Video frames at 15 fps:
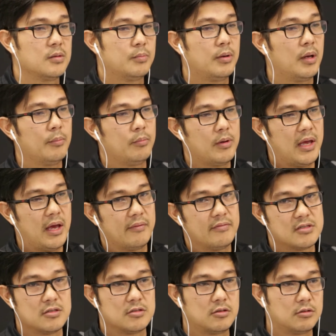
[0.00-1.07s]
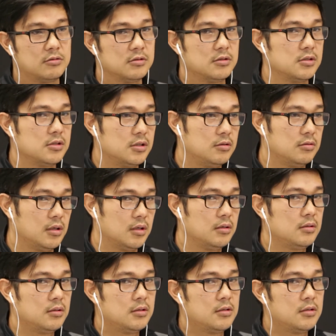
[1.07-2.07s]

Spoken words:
the pump we have is internal to the unit.